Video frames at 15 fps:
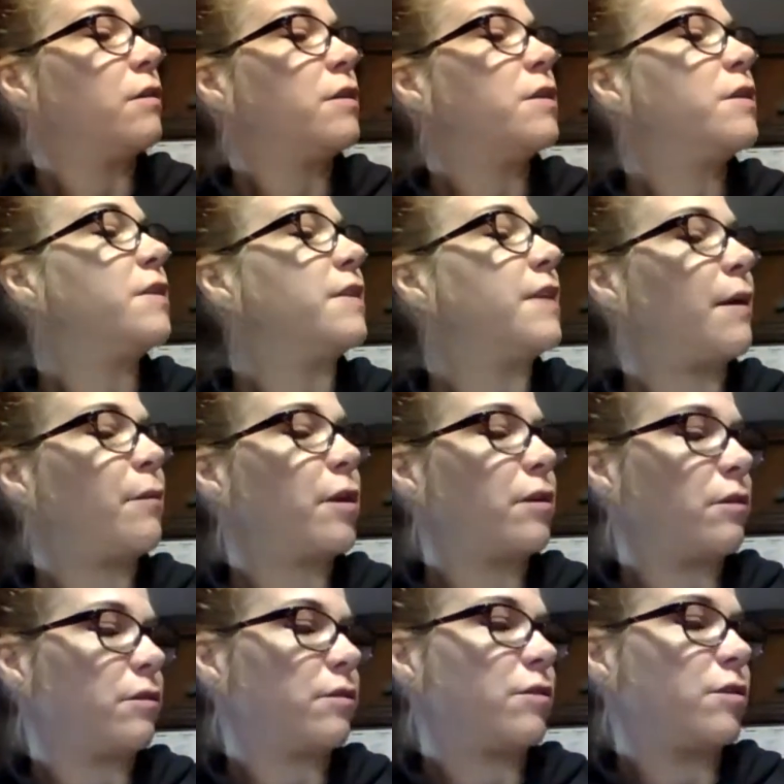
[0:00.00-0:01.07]

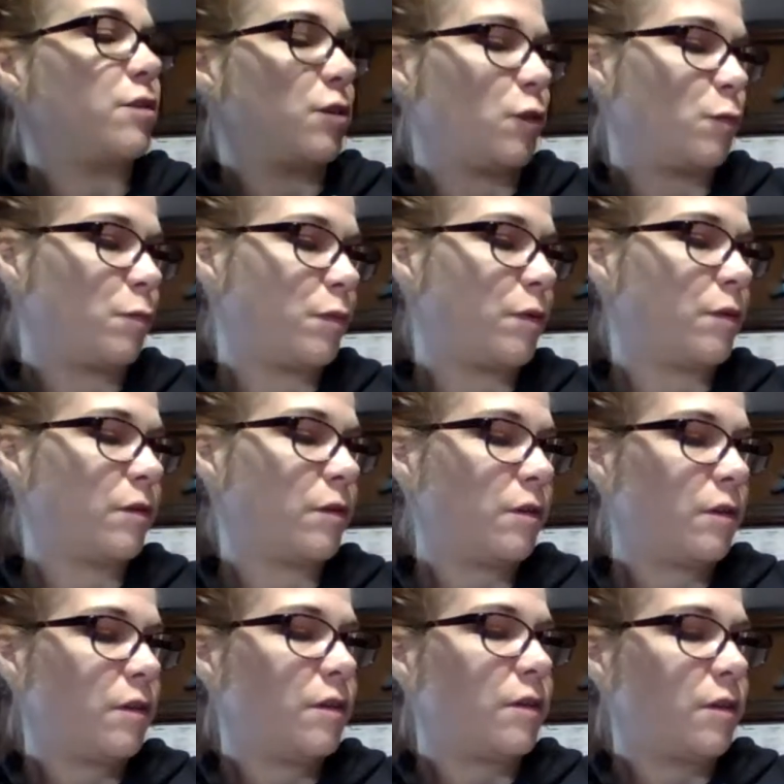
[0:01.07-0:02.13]
salmon, soup,
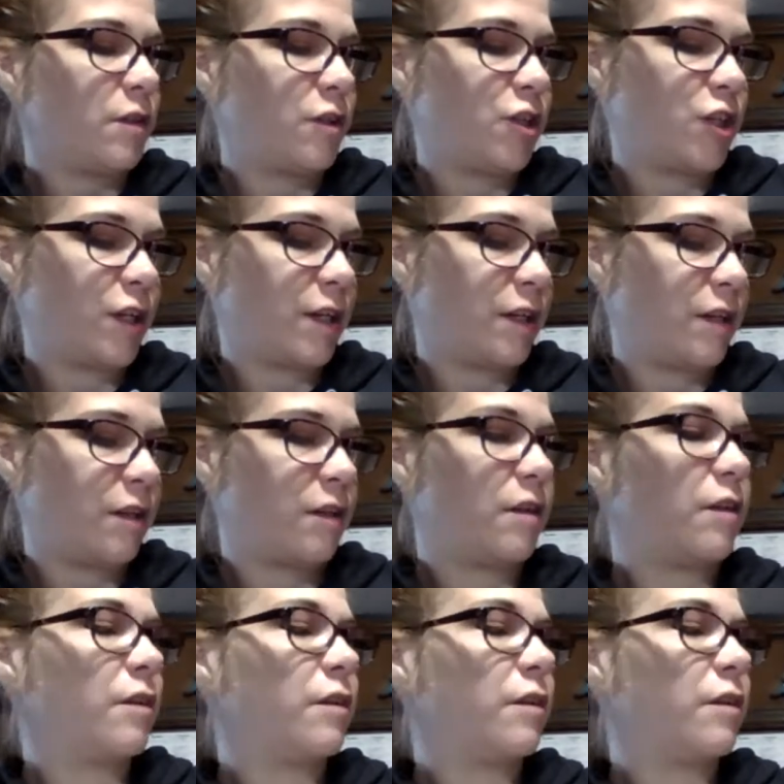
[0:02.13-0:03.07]
the chicken,